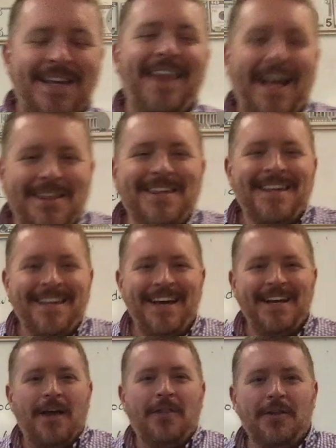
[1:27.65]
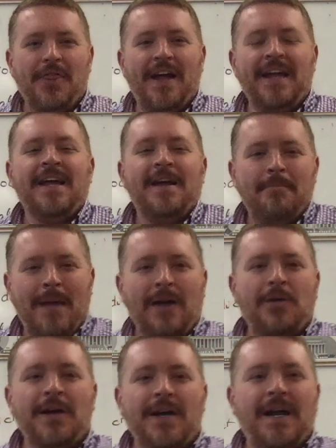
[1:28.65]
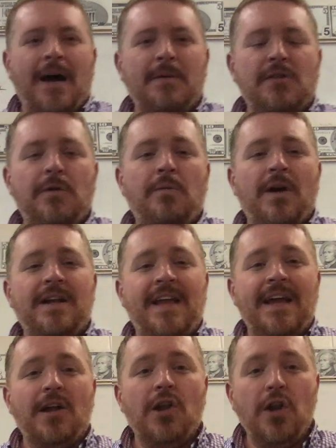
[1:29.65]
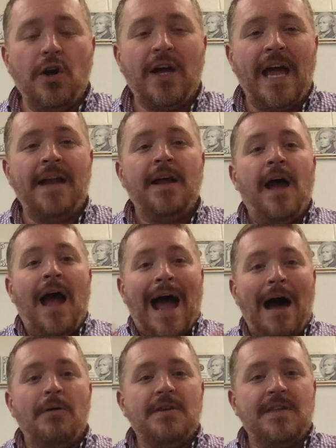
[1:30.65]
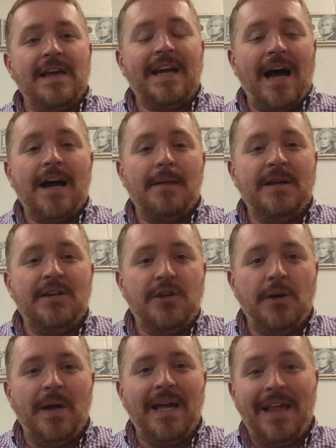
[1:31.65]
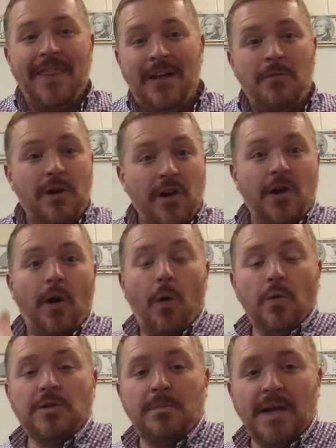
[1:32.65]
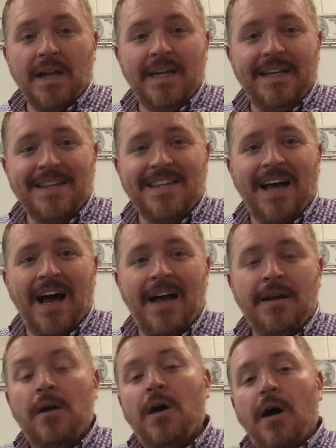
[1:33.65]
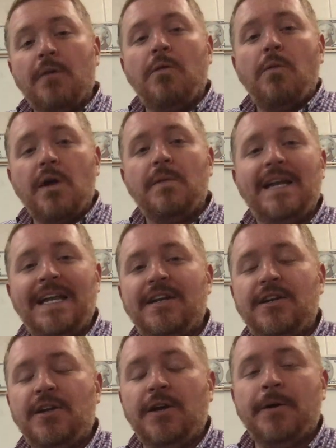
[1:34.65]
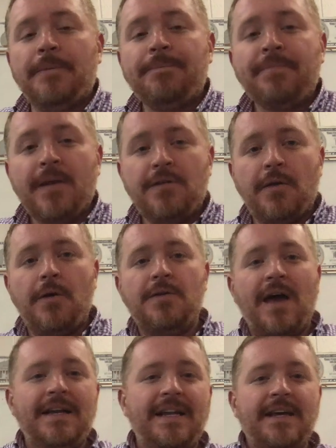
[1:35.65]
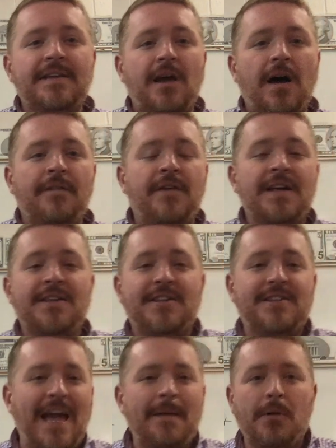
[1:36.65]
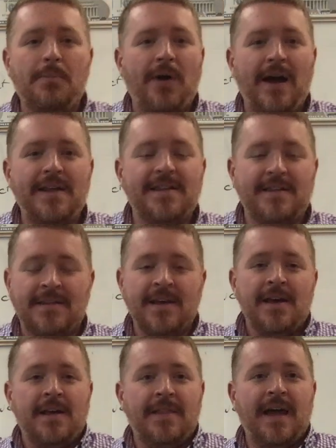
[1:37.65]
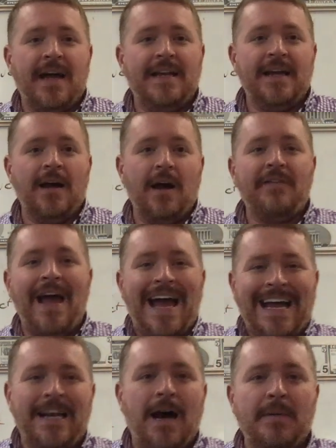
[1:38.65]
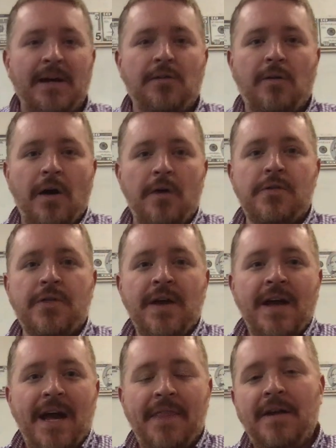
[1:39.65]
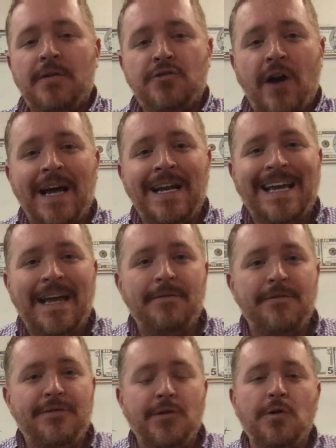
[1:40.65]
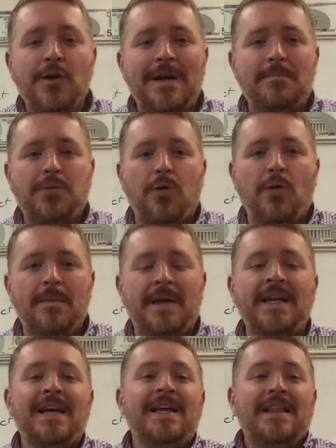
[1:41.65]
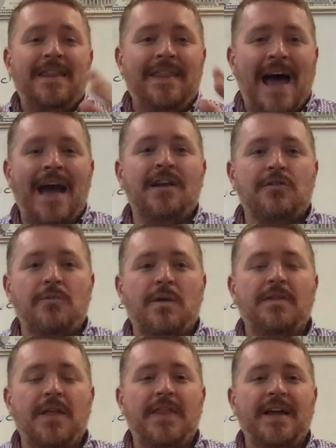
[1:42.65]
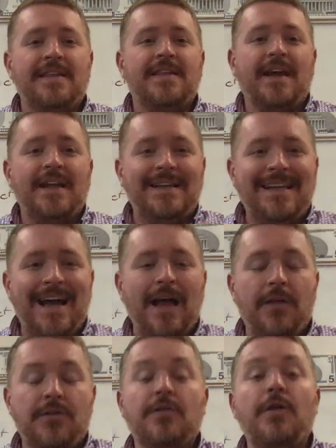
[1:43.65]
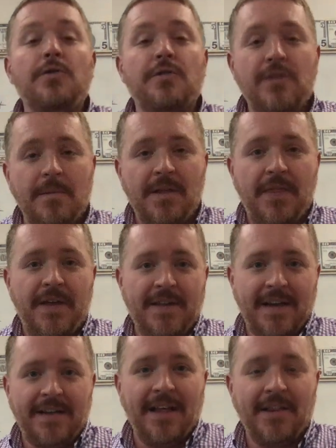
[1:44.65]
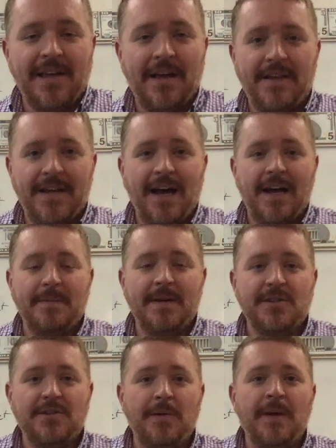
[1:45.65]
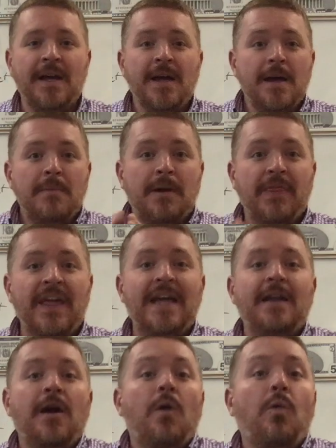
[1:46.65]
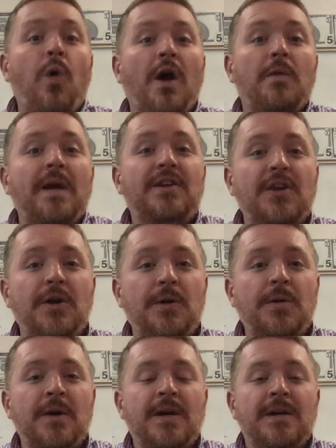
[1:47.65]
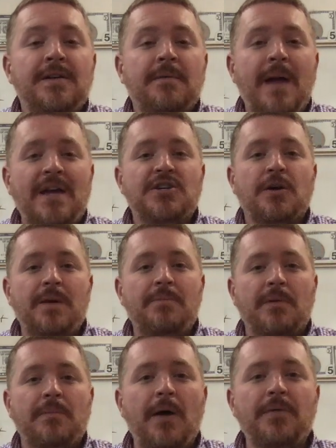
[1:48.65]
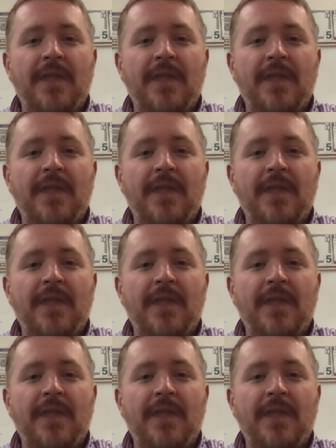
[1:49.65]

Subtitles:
that's another thing. Macroeconomics, we want to take a look at how is the economy doing, and then we're going to ultimately decide, all right, well, what do we need to do? So those ideas of stable prices, the idea of economic growth, and then trying to get full employment, that is one of the things that can tell us, or those are some of the things that can tell us how the economy is doing. But then, what do we do to make sure we promote